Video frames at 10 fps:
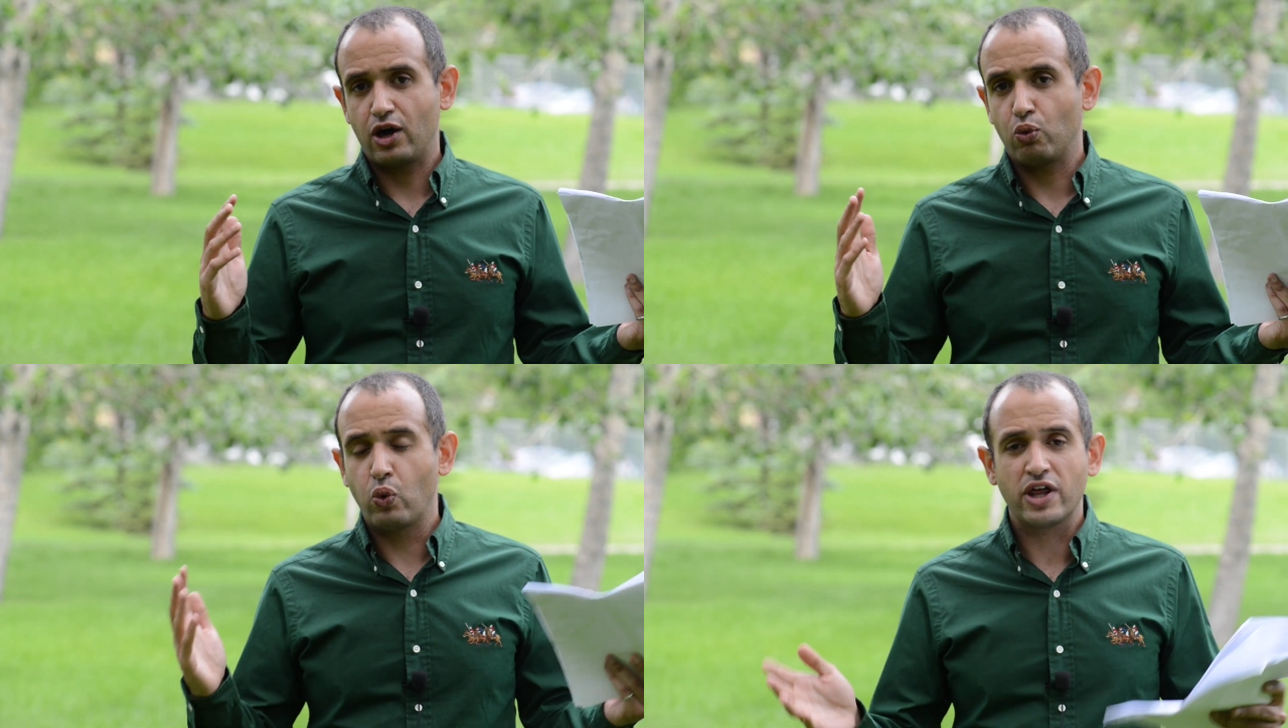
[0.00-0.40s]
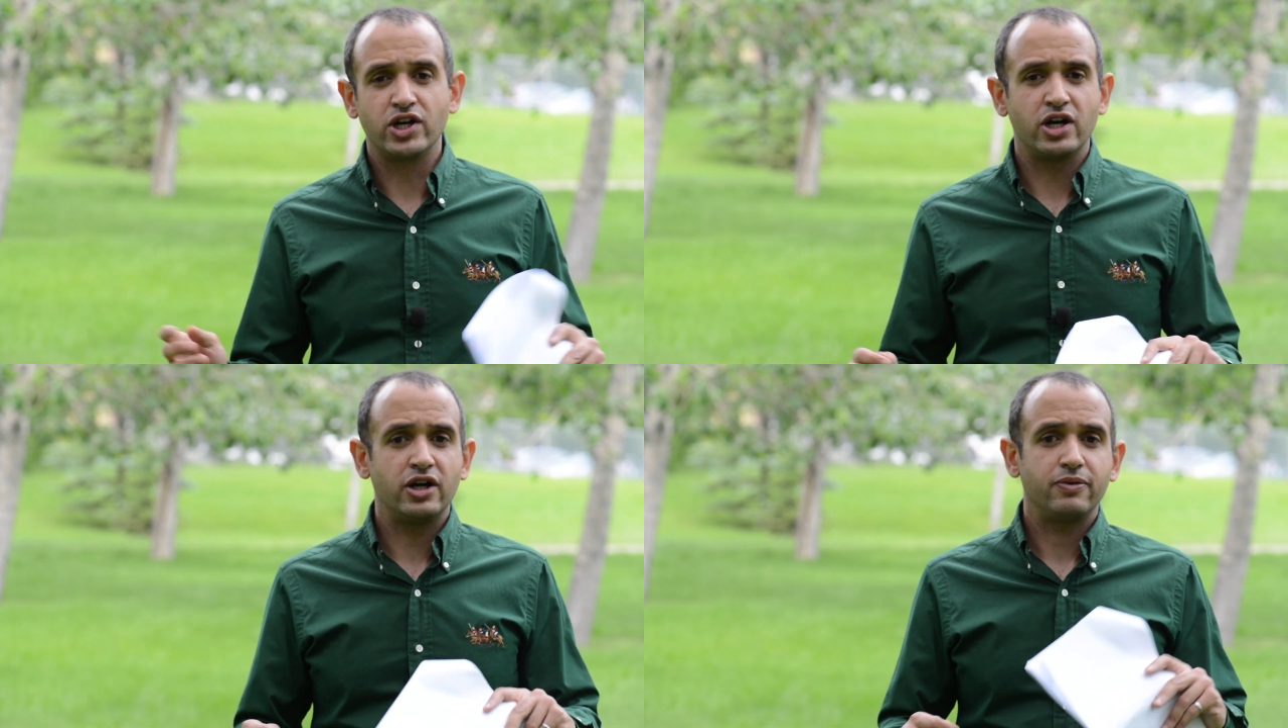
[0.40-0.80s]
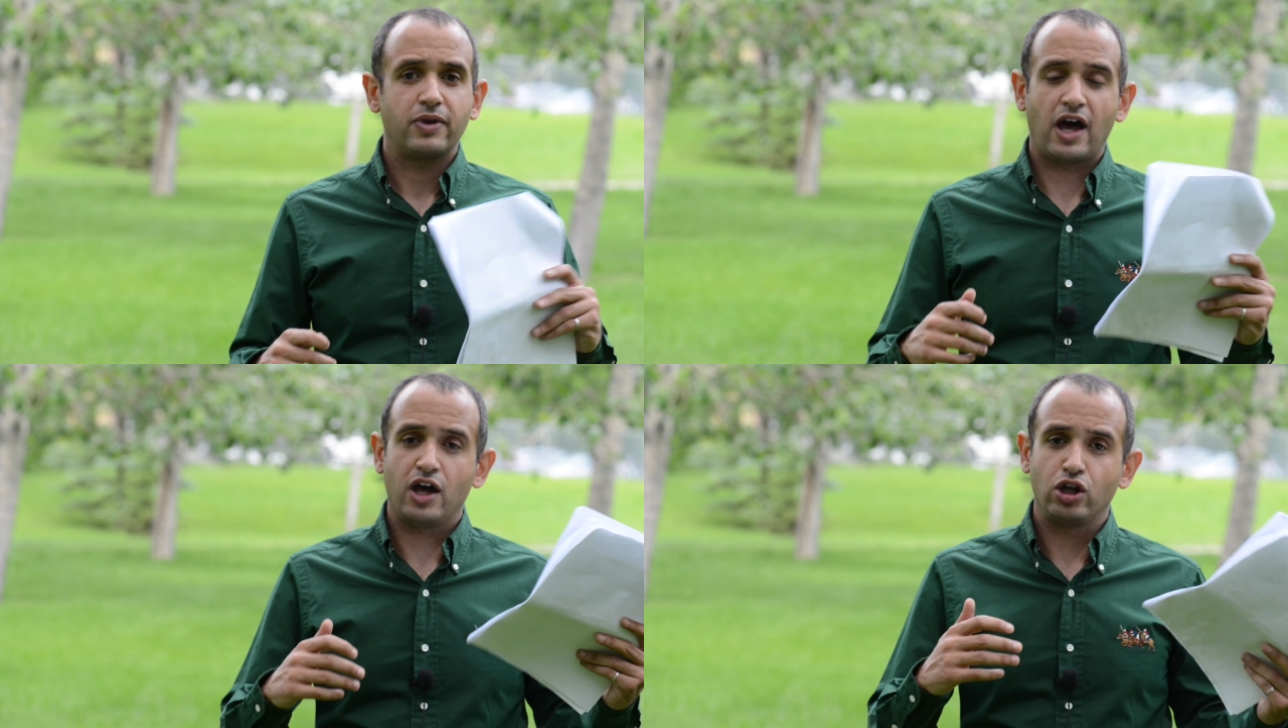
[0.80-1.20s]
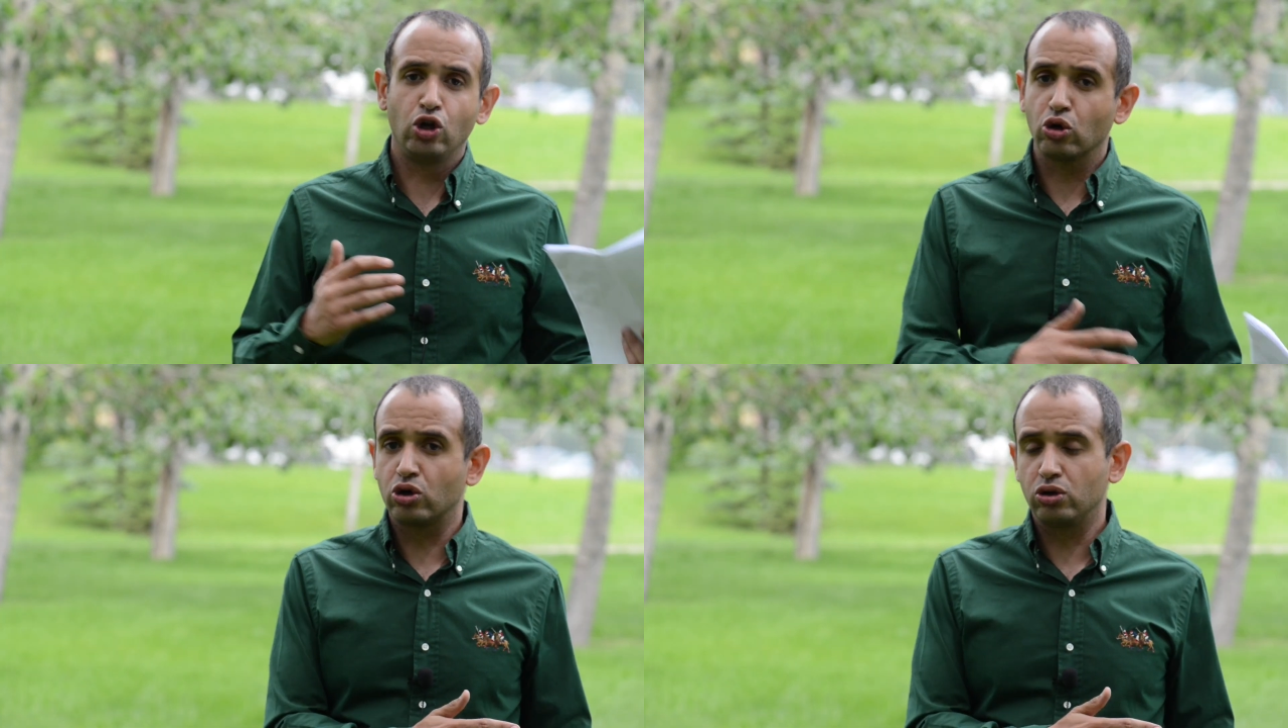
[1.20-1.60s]
weather,
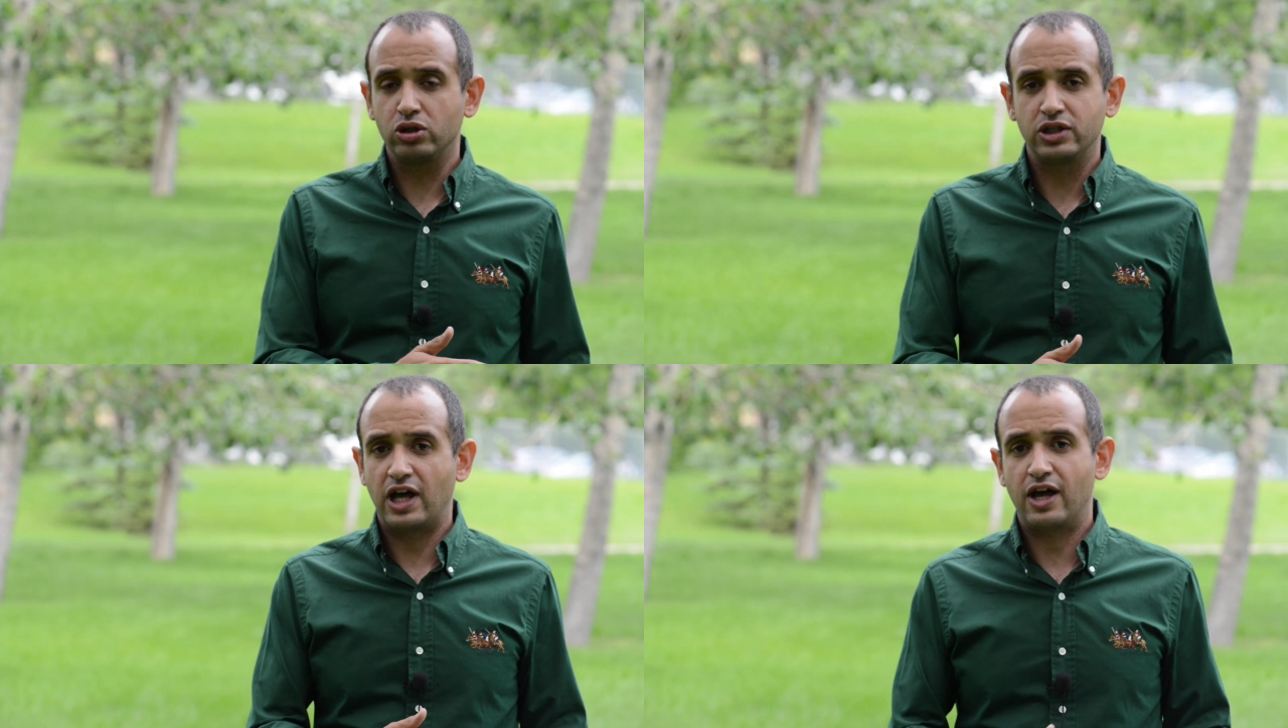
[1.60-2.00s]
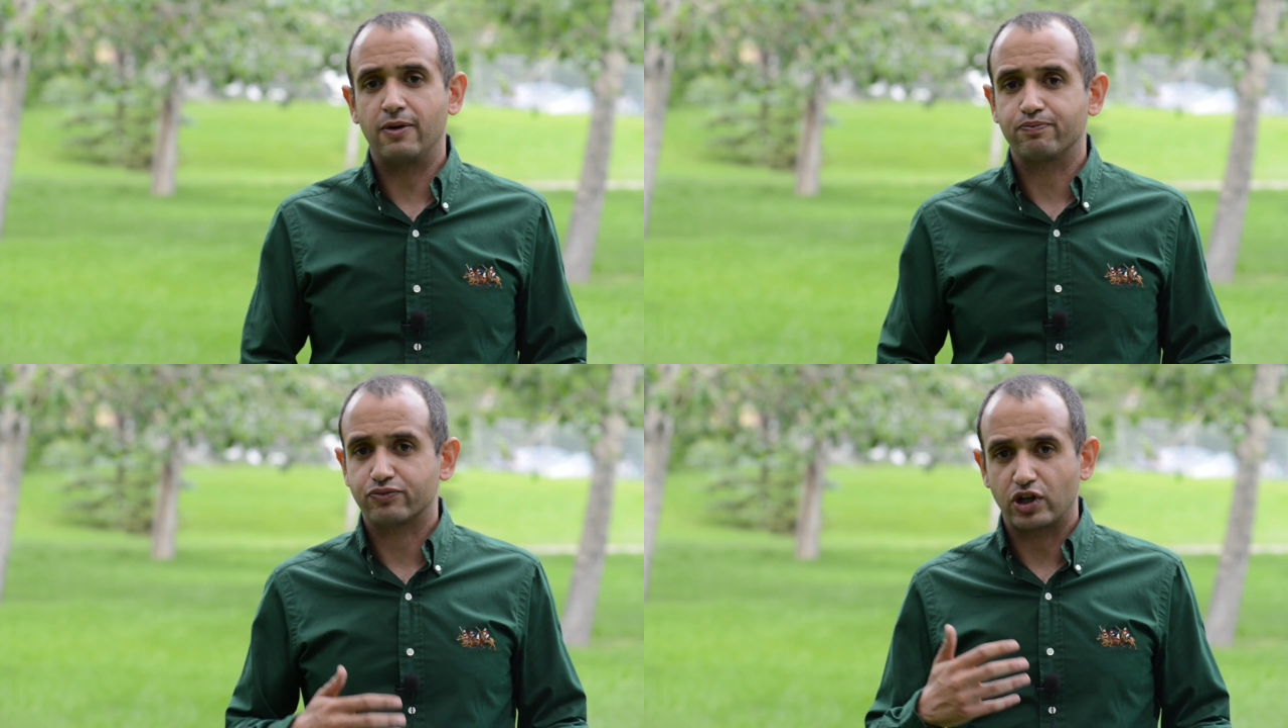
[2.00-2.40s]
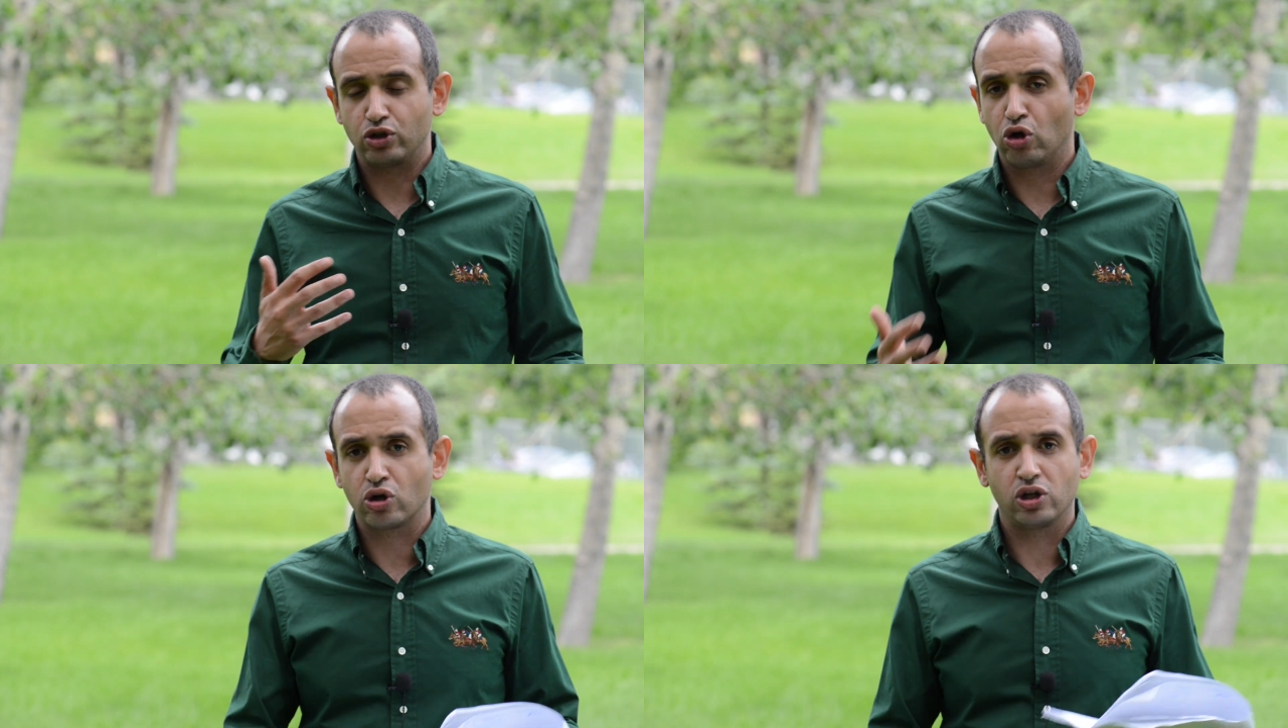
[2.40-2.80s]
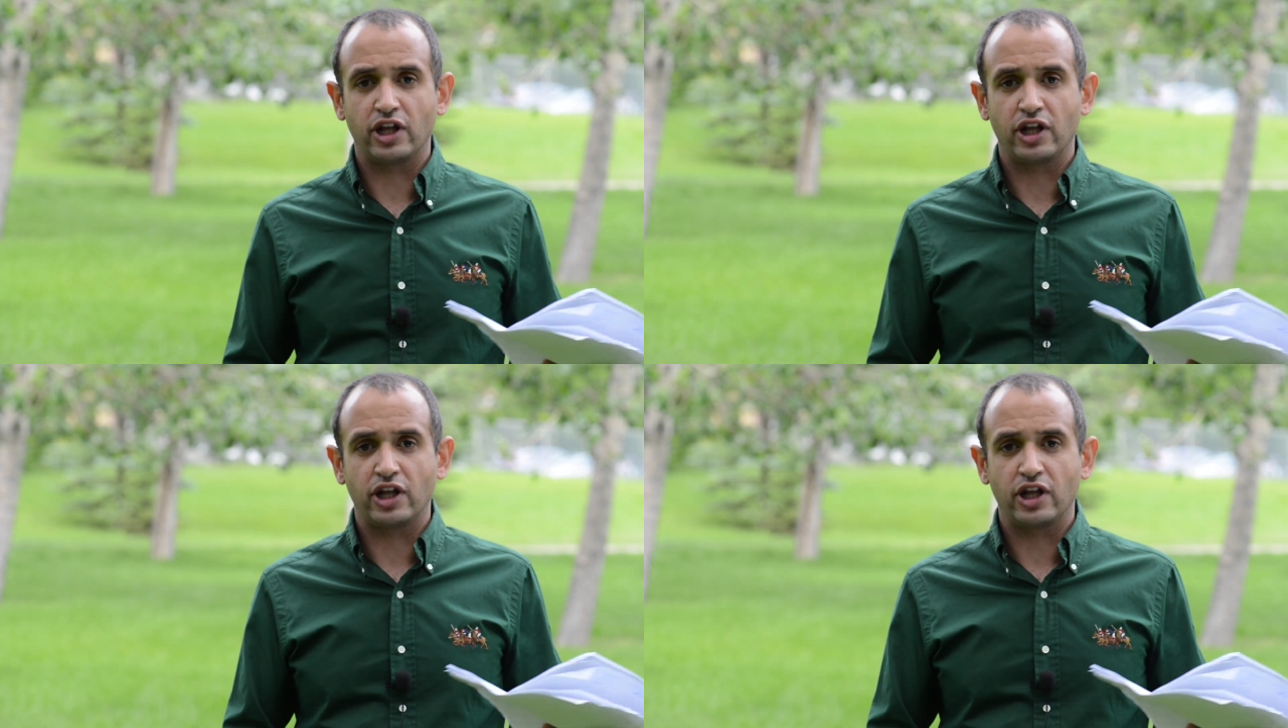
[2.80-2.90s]
local